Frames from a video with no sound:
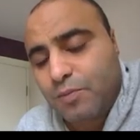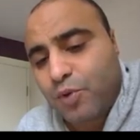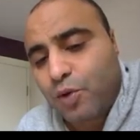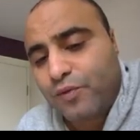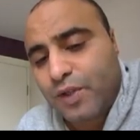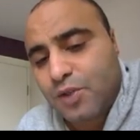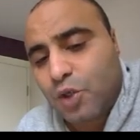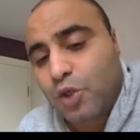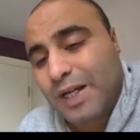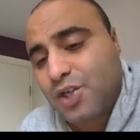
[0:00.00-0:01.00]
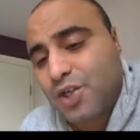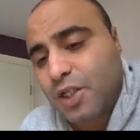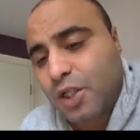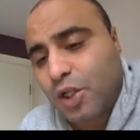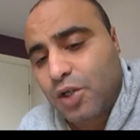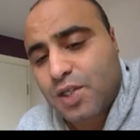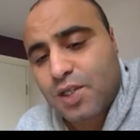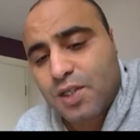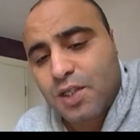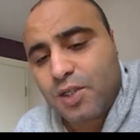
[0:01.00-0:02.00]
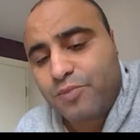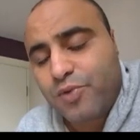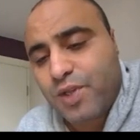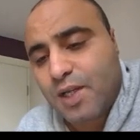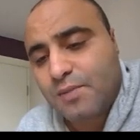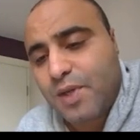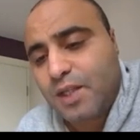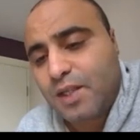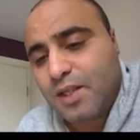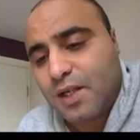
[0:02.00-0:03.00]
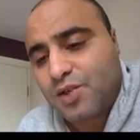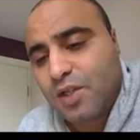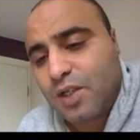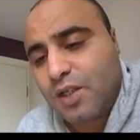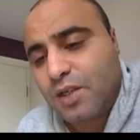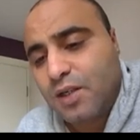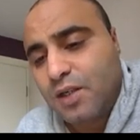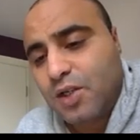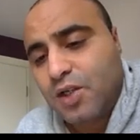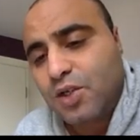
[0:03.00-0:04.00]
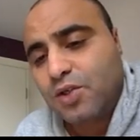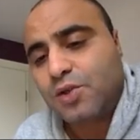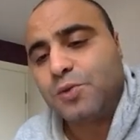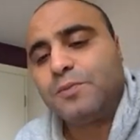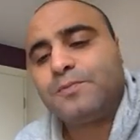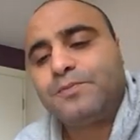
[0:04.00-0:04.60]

profit, or actually the loss that the person has made, is actually 2.